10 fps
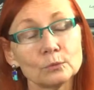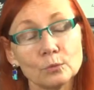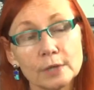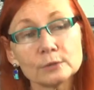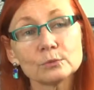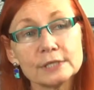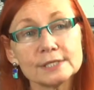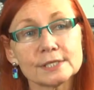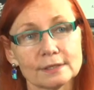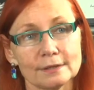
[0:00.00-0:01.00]
one
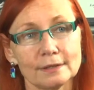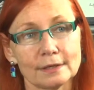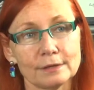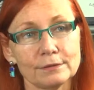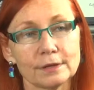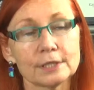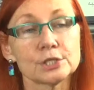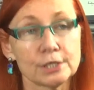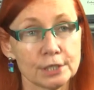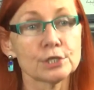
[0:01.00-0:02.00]
reason that I think
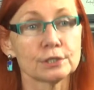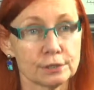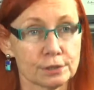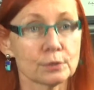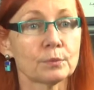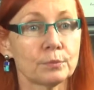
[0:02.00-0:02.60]
education is so